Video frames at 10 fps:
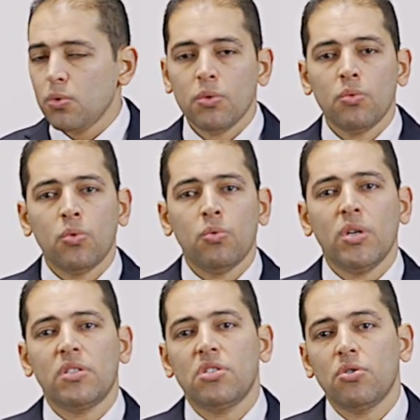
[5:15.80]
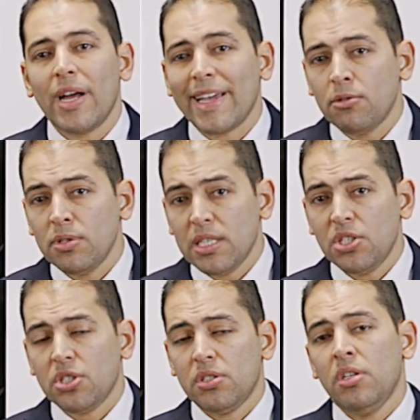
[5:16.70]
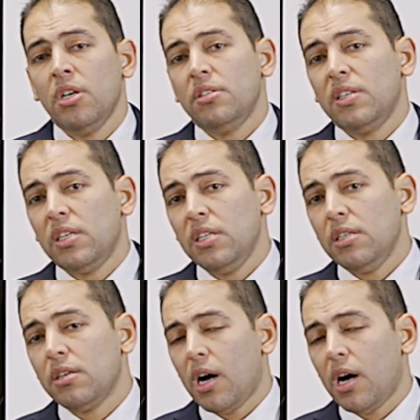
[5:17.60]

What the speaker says: what is your acquisition technique,